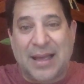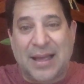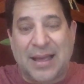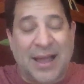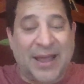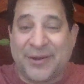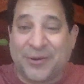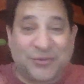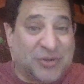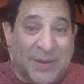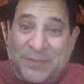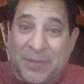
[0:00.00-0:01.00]
I know
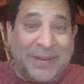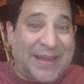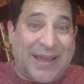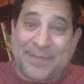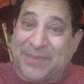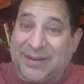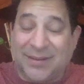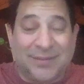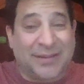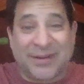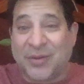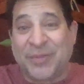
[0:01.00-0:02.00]
Trump will be happy,
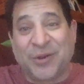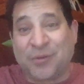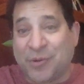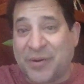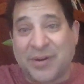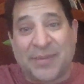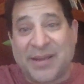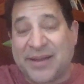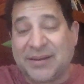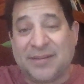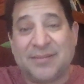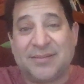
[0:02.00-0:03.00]
and he'll be crowing about it.